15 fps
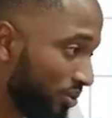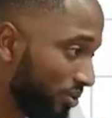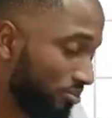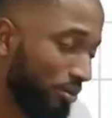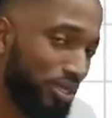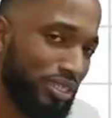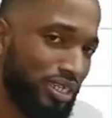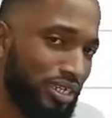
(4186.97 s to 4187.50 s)

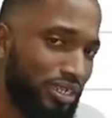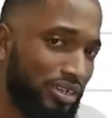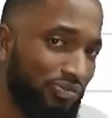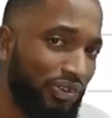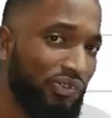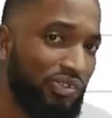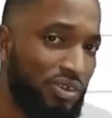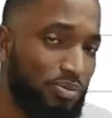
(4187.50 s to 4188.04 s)
But the
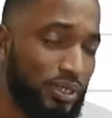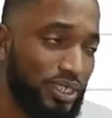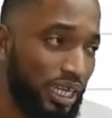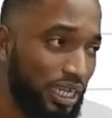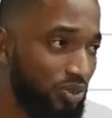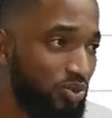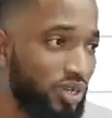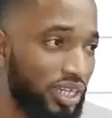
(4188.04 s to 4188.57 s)
50%
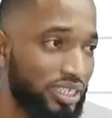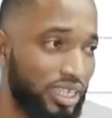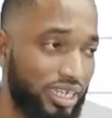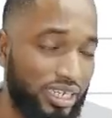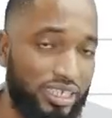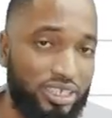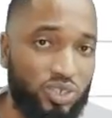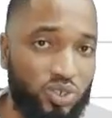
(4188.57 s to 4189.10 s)
who not
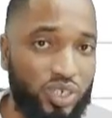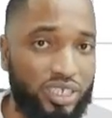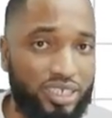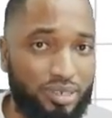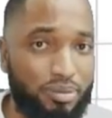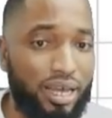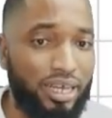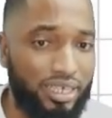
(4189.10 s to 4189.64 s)
telling the students the
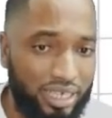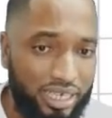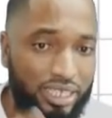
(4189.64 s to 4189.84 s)
mark,